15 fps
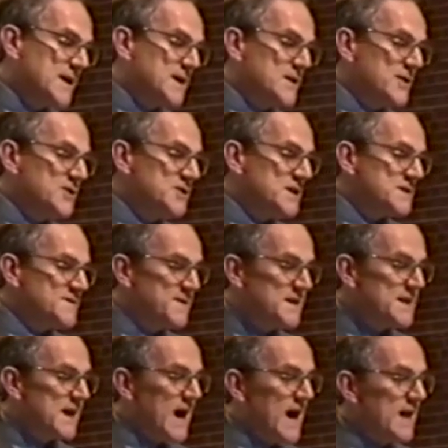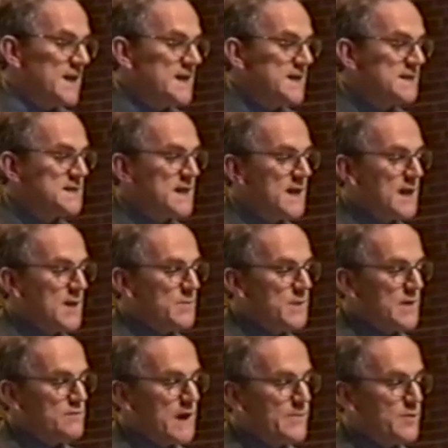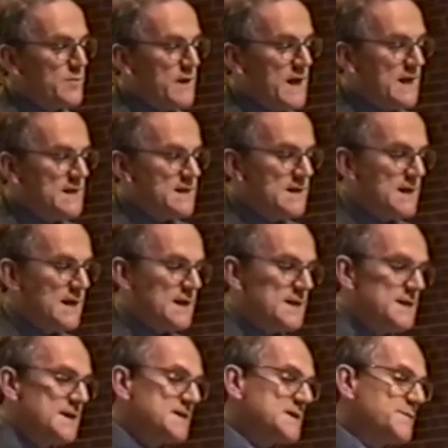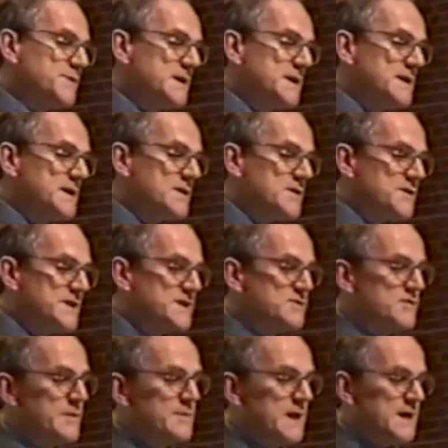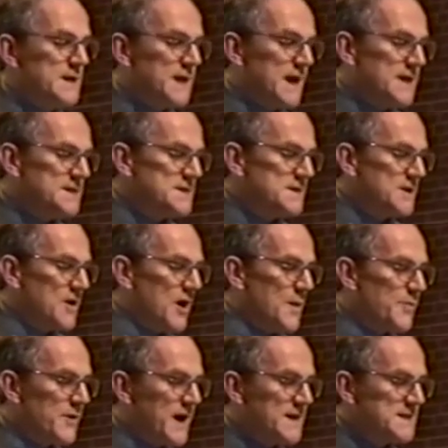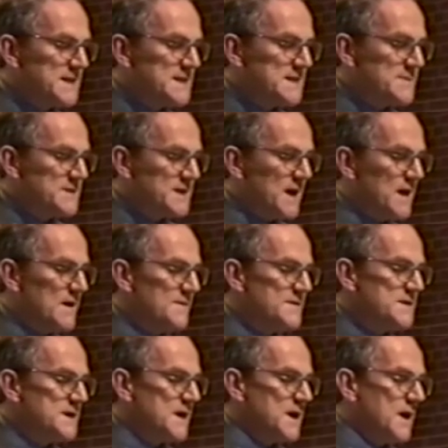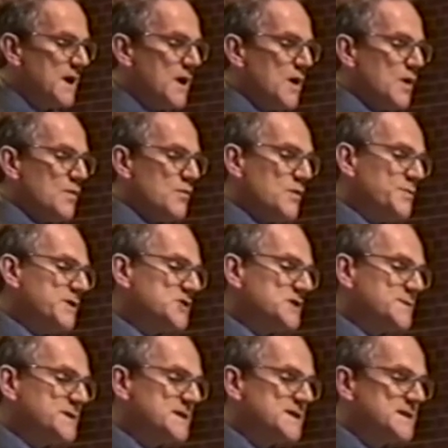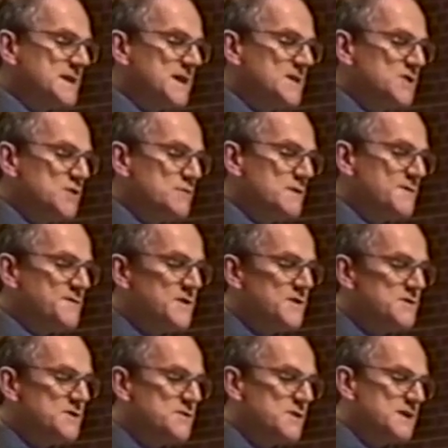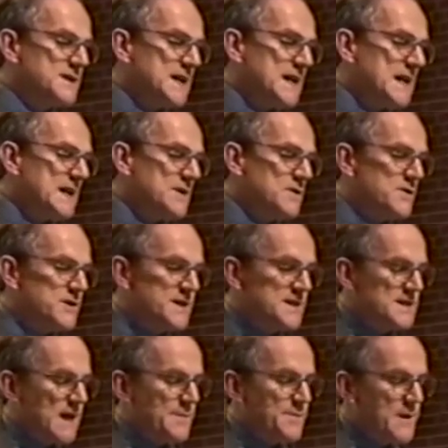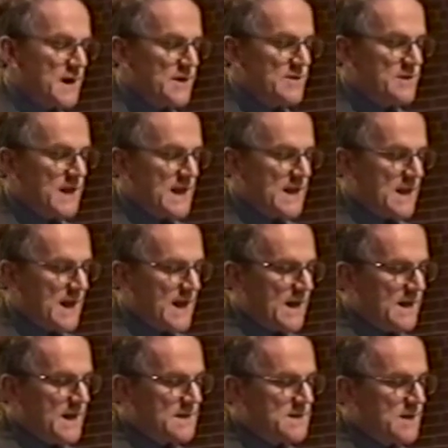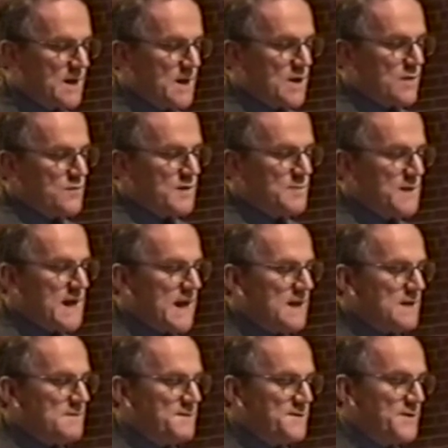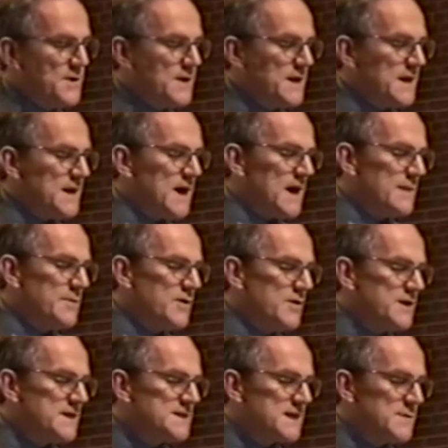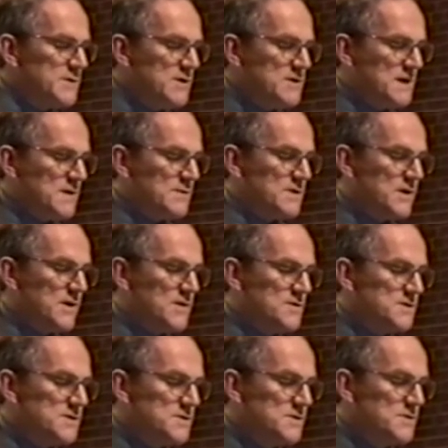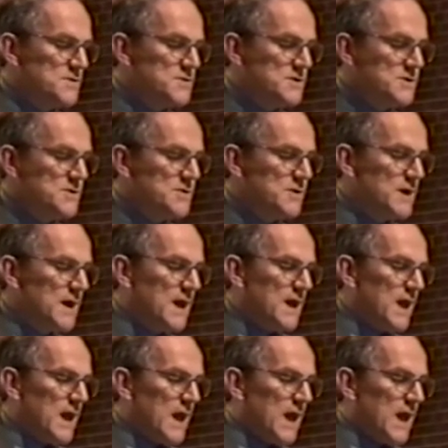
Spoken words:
gay clergy as fit colleagues be reprimanded, disciplined, or discriminated against in the call process themselves? Will bishops and synods who refuse to ordain or accept partnered gay candidates remain in full and harmonious communion with those who do